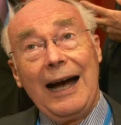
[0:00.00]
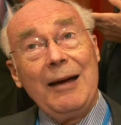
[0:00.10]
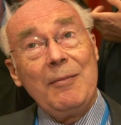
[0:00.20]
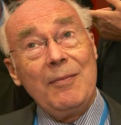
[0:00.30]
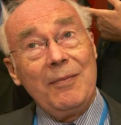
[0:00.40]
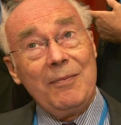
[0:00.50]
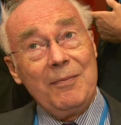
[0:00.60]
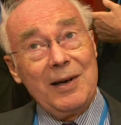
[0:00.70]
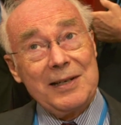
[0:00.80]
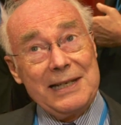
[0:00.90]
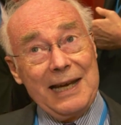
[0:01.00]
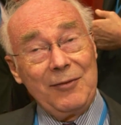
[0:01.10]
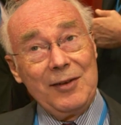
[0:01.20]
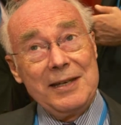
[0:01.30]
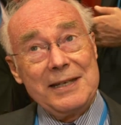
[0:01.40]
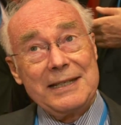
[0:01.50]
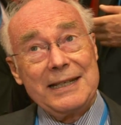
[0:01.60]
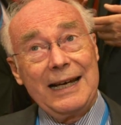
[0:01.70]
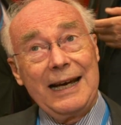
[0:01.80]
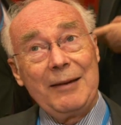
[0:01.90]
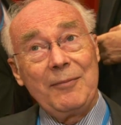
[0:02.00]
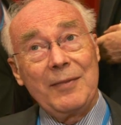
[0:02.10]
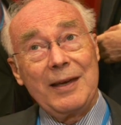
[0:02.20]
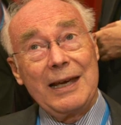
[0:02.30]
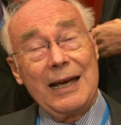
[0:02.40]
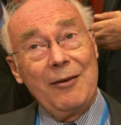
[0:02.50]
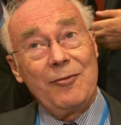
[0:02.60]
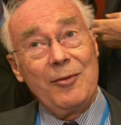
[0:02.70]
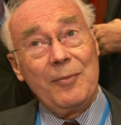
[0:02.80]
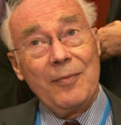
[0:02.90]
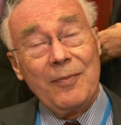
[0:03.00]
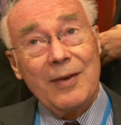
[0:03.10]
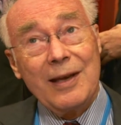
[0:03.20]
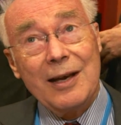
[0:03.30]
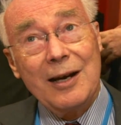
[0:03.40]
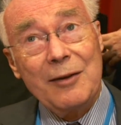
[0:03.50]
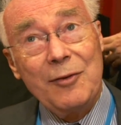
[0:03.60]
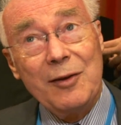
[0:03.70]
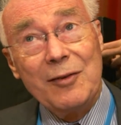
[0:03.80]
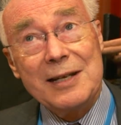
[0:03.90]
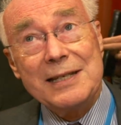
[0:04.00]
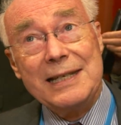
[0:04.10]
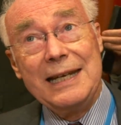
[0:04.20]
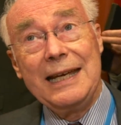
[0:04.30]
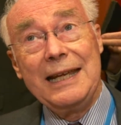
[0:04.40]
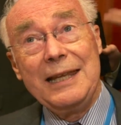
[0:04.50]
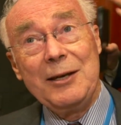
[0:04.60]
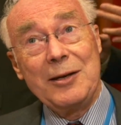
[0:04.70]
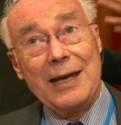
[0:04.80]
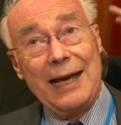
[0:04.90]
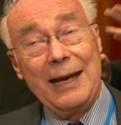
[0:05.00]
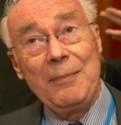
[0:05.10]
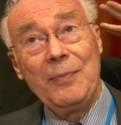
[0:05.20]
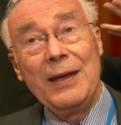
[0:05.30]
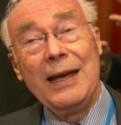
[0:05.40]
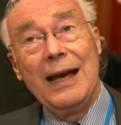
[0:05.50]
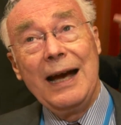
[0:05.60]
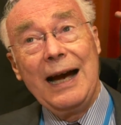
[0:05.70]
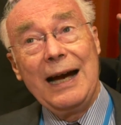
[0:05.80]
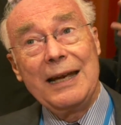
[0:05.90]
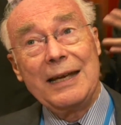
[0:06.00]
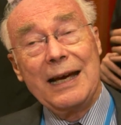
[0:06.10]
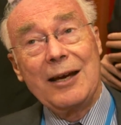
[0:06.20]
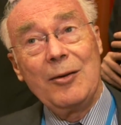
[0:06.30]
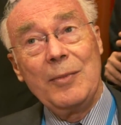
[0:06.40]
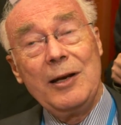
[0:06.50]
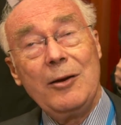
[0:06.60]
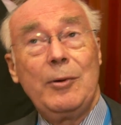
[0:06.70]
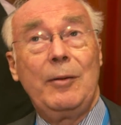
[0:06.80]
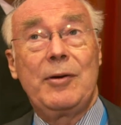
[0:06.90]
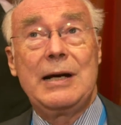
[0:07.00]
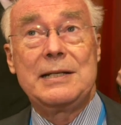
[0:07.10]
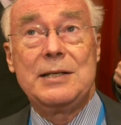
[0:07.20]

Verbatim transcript: I'm Martin Evans. I come from Cardiff University in the UK, and I got my Nobel Prize